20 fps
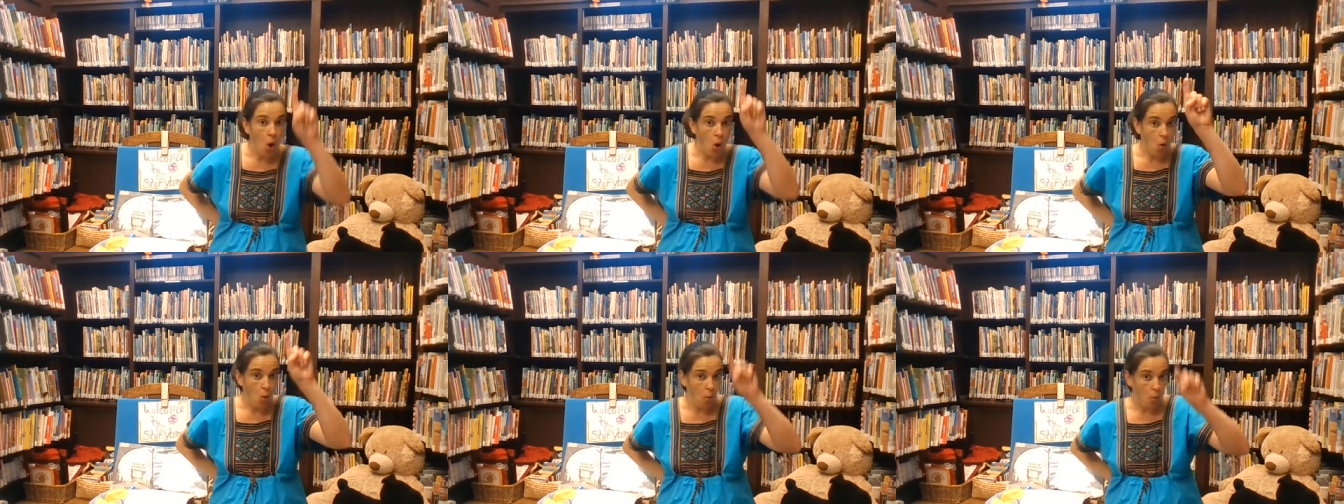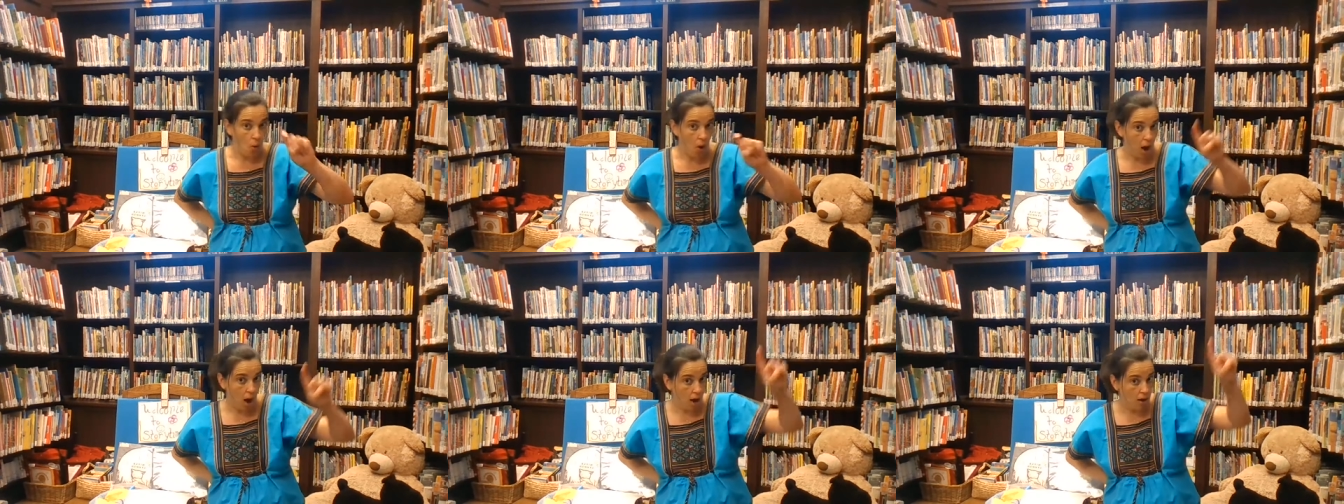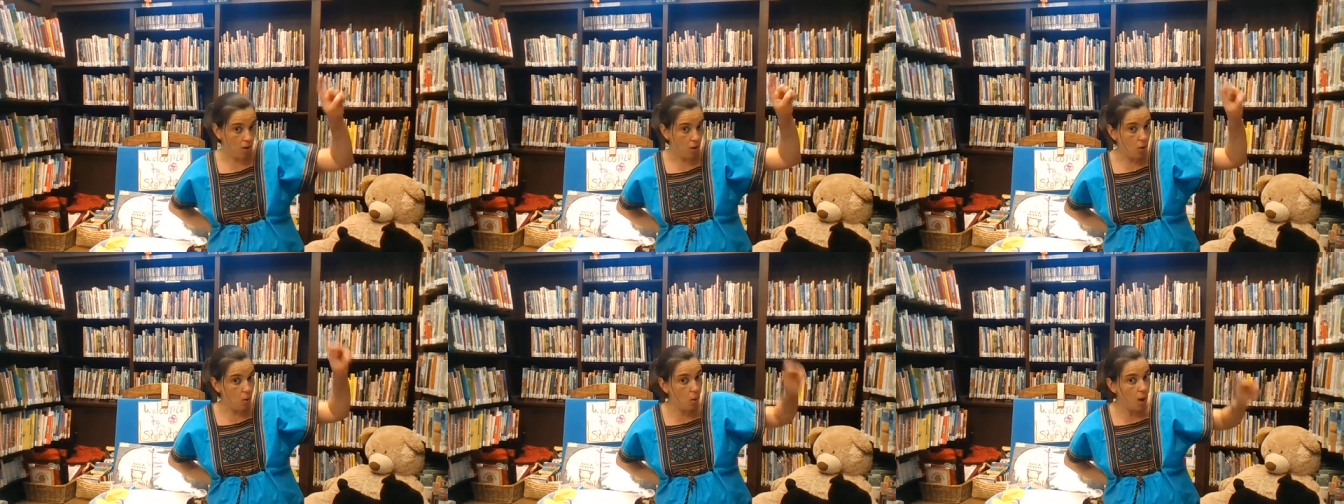run
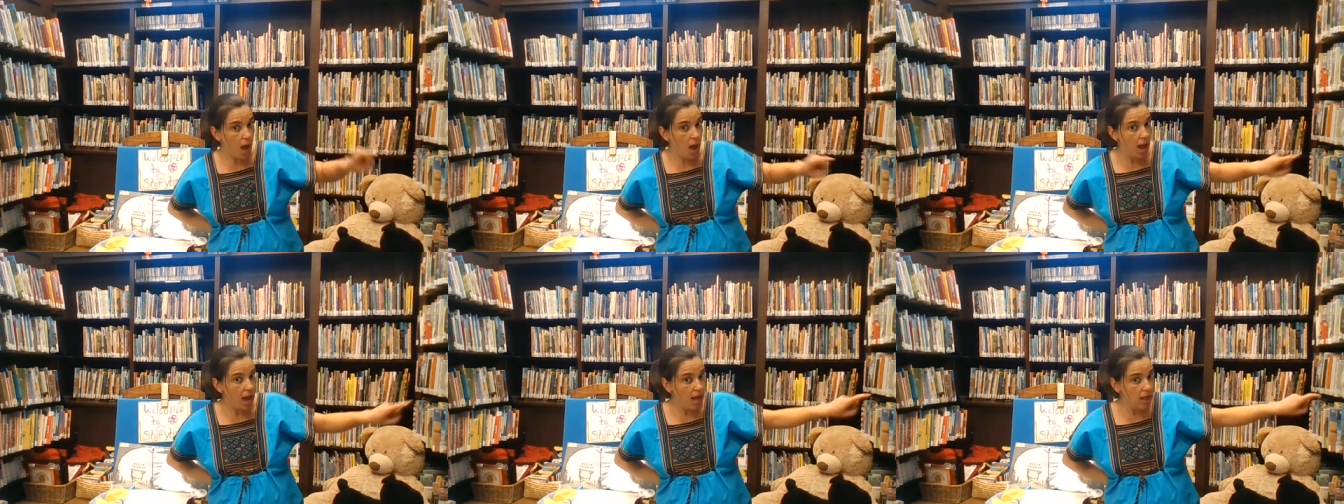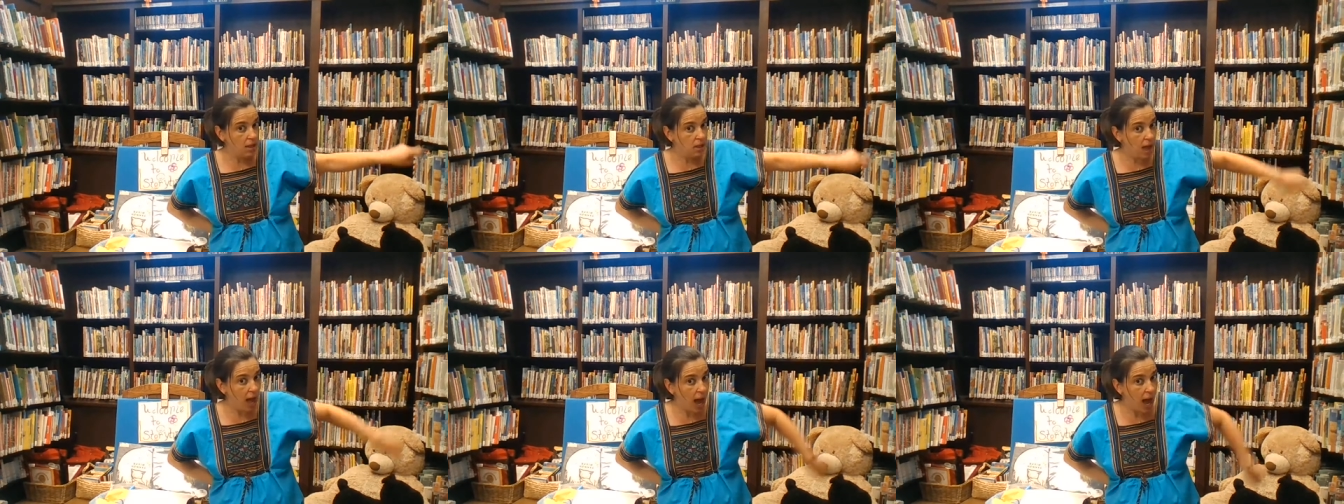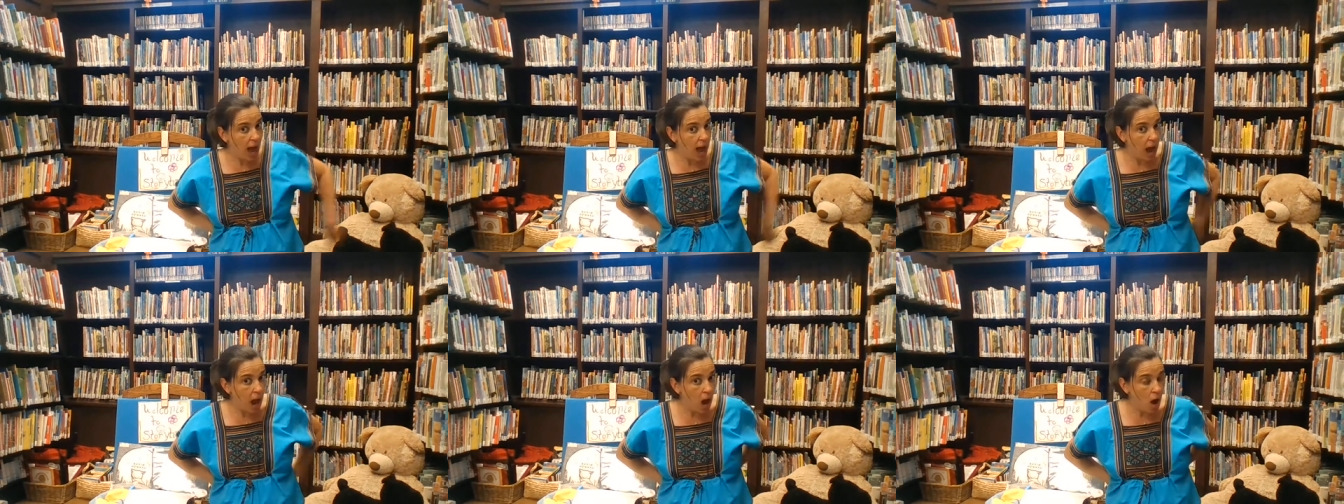away
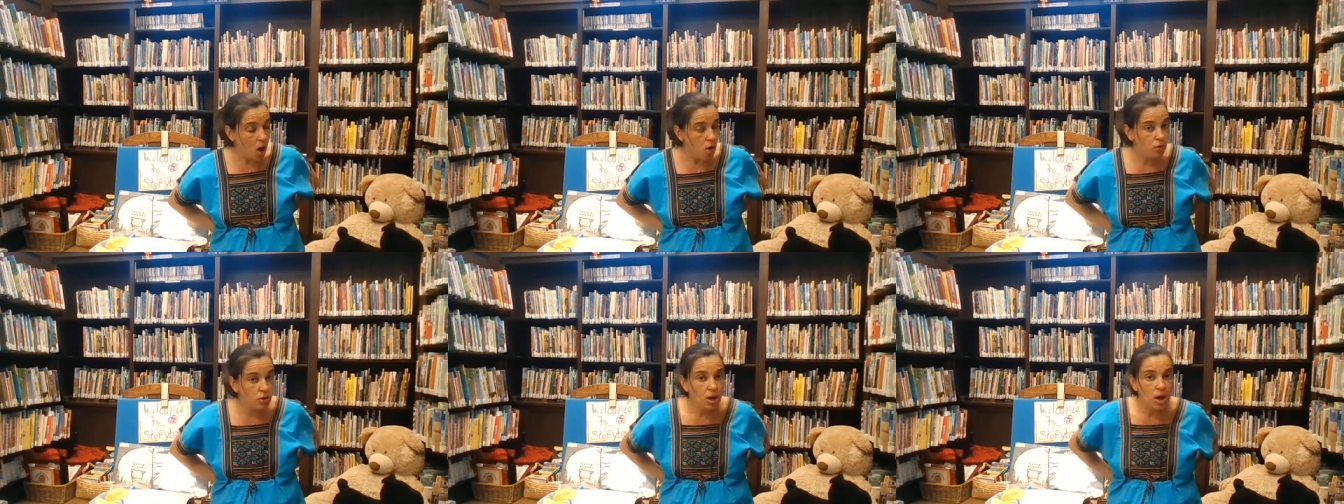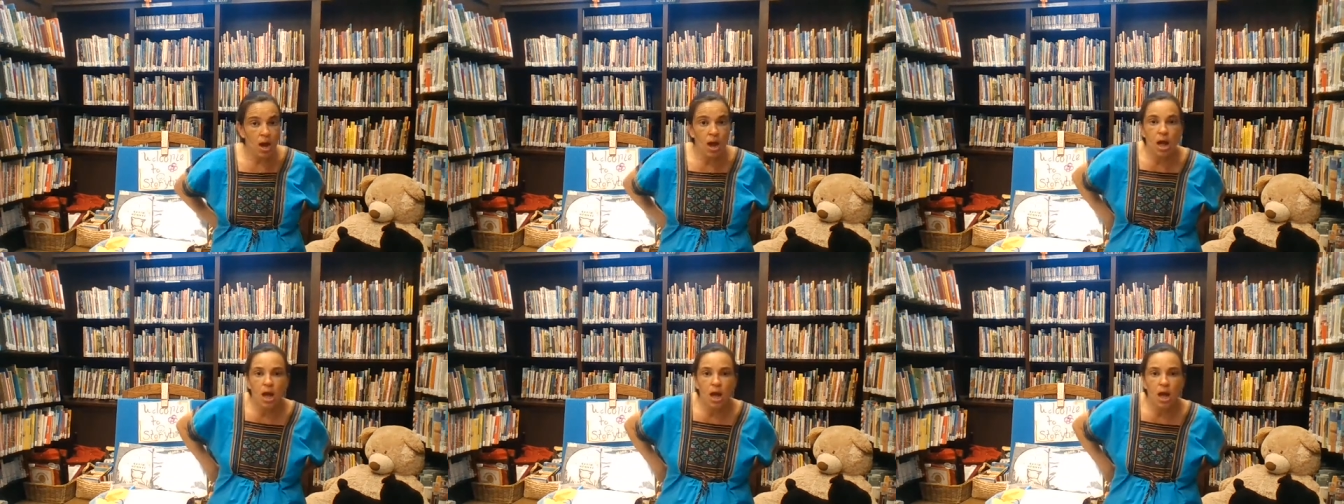loud.